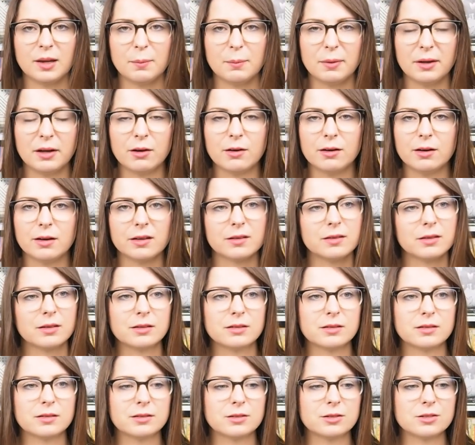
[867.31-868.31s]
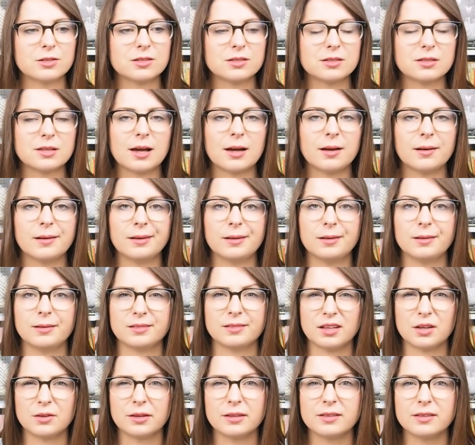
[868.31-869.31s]
because it's just sound,
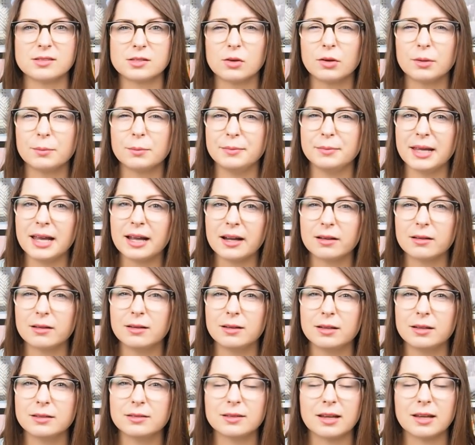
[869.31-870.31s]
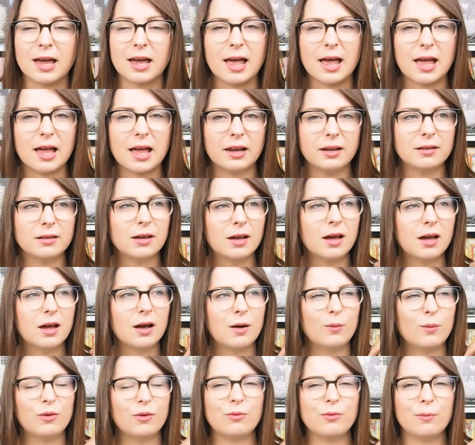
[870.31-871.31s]
sounding so immaculate and with
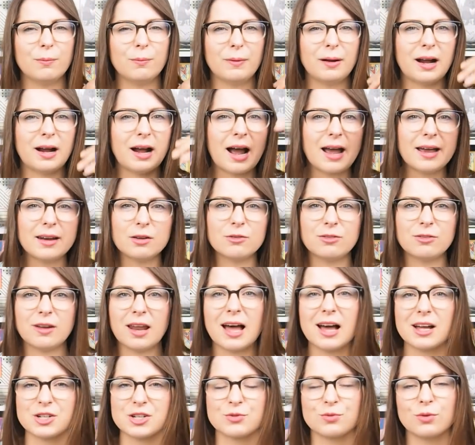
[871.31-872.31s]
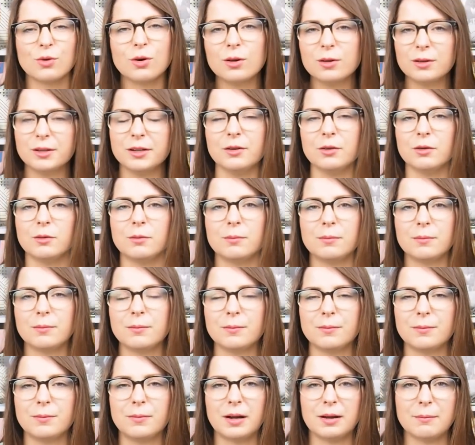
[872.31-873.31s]
kind of large volume
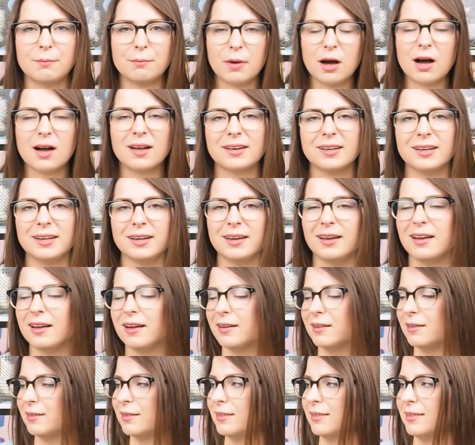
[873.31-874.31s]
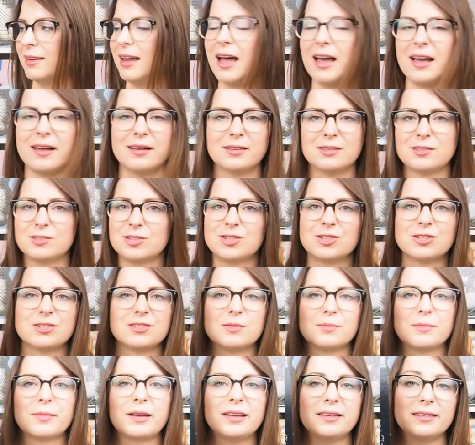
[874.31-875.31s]
and body, and yeah, it's just
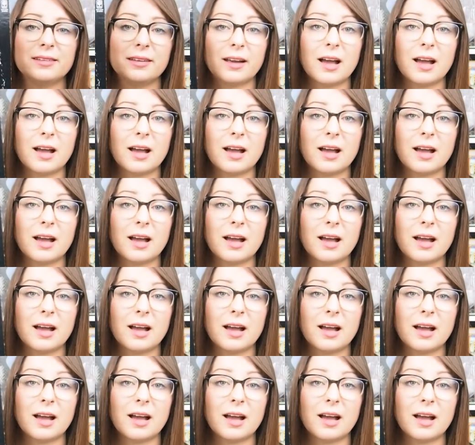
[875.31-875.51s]
amazing